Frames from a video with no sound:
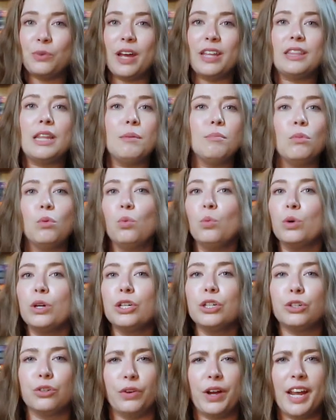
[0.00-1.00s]
read them, were
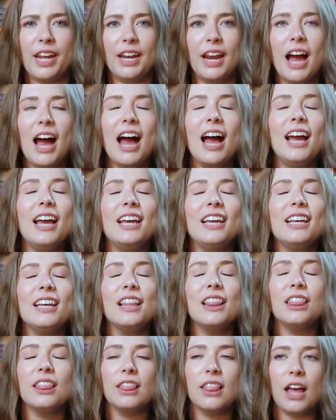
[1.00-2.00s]
great. I
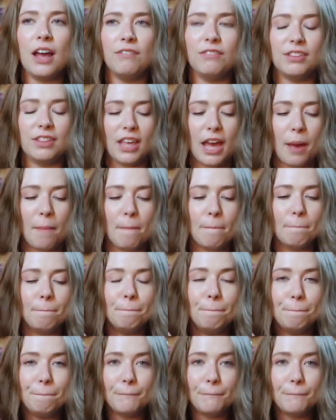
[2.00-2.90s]
loved them.